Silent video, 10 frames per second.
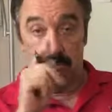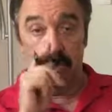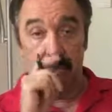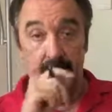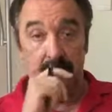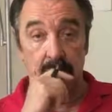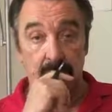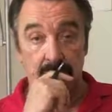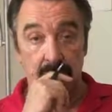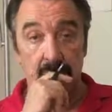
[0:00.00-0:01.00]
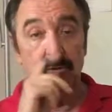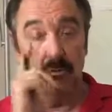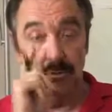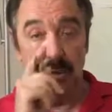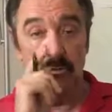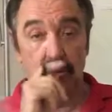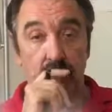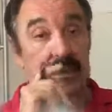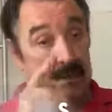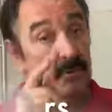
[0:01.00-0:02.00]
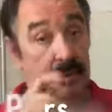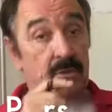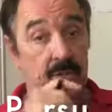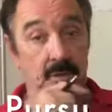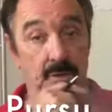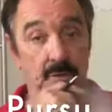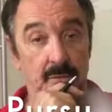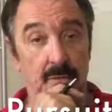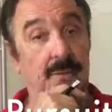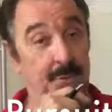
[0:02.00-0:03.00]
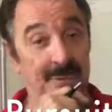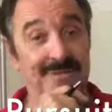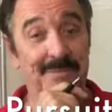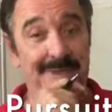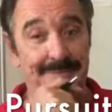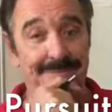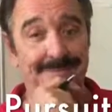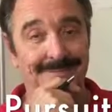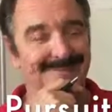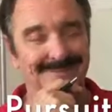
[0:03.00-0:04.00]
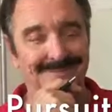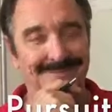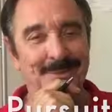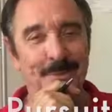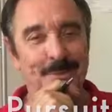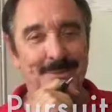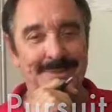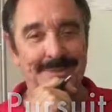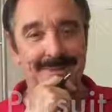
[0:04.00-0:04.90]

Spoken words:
Trust me. Don't. That's what they'll tell you. Trust me. Don't trust